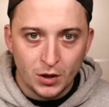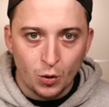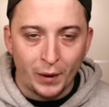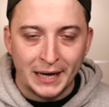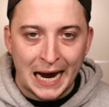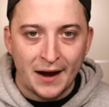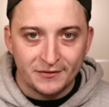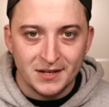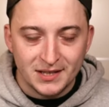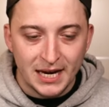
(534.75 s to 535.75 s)
We're going to have
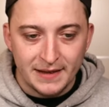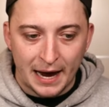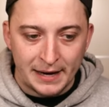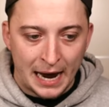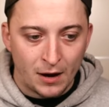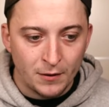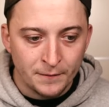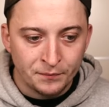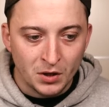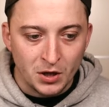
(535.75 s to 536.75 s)
to see that now.
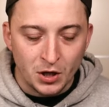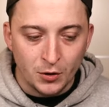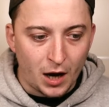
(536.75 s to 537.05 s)
You know,